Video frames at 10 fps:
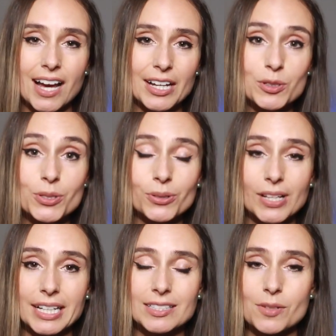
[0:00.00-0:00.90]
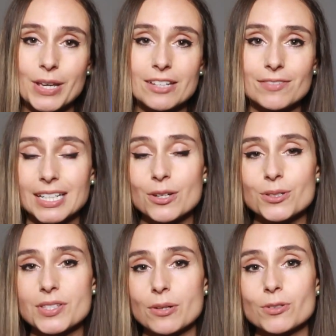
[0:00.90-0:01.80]
I also like to make
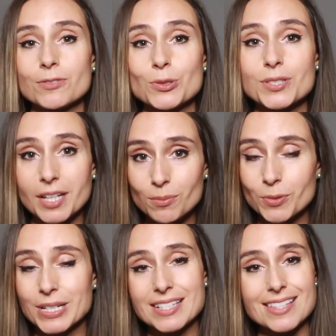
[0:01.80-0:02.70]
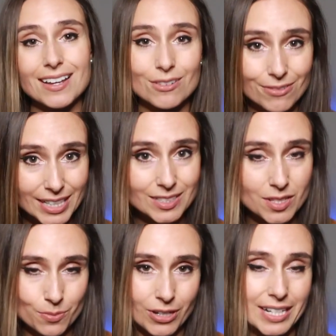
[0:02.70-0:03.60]
videos that review supplements that affect
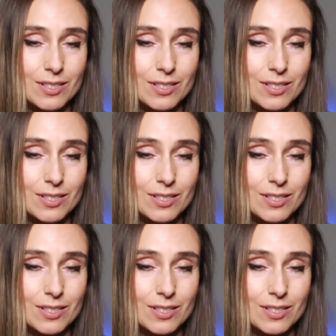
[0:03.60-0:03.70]
the brain.